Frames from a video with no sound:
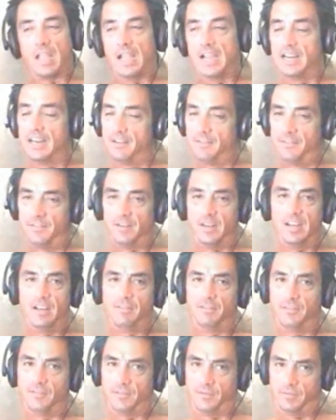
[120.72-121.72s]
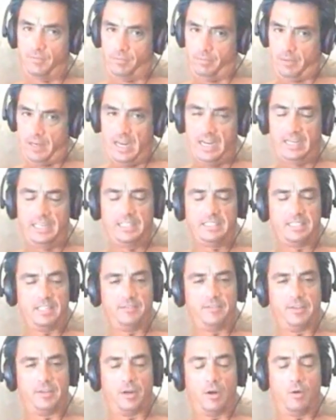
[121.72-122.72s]
And if, if ladies,
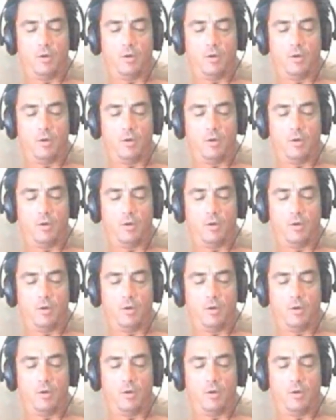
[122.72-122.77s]
if you